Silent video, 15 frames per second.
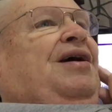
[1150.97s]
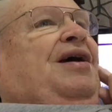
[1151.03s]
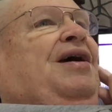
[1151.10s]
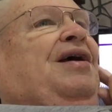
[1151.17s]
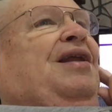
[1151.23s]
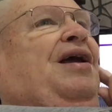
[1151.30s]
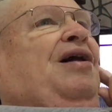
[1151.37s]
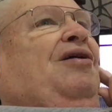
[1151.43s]

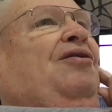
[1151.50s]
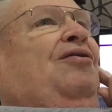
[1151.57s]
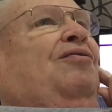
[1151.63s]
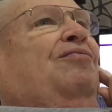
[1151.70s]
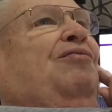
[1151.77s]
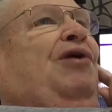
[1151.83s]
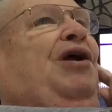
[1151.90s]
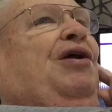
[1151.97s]
And I'll
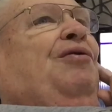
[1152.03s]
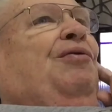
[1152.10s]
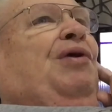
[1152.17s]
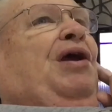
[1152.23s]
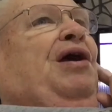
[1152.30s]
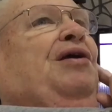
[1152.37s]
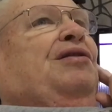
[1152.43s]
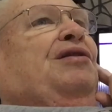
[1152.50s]

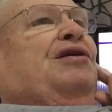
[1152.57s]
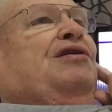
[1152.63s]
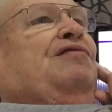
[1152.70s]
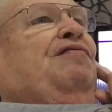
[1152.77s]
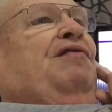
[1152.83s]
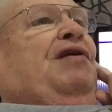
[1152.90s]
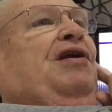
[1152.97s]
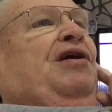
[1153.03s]
recreate this
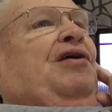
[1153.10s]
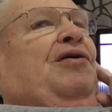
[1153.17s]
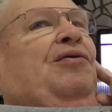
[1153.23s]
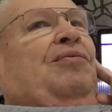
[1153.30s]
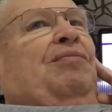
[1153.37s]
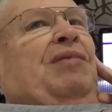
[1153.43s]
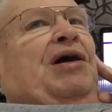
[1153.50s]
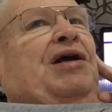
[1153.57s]
video,
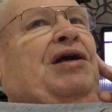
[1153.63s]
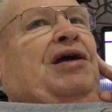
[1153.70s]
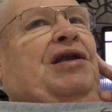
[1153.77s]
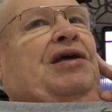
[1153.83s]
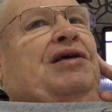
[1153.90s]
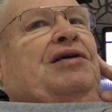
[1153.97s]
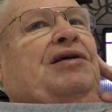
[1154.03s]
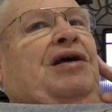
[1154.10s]
I'll make
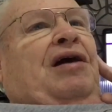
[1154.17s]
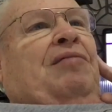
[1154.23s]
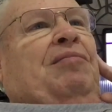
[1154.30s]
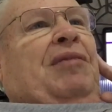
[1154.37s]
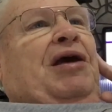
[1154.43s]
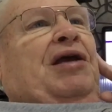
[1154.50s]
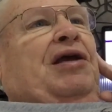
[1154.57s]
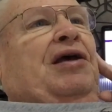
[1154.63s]

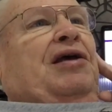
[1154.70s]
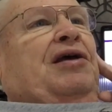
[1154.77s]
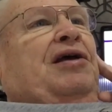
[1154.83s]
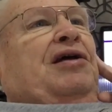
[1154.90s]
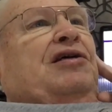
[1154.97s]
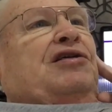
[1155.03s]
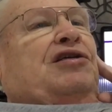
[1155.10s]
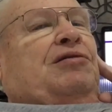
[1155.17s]
it
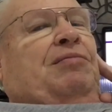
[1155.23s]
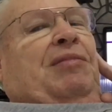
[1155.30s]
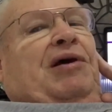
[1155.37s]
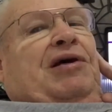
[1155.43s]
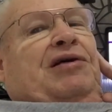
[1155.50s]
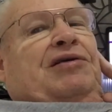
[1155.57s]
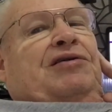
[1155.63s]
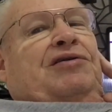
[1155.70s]

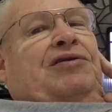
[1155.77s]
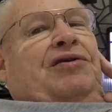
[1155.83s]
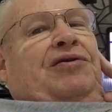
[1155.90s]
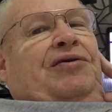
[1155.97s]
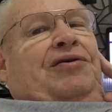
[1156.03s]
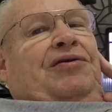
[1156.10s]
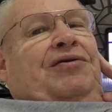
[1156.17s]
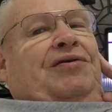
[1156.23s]
customized to
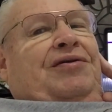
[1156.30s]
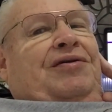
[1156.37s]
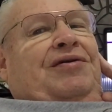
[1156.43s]
you.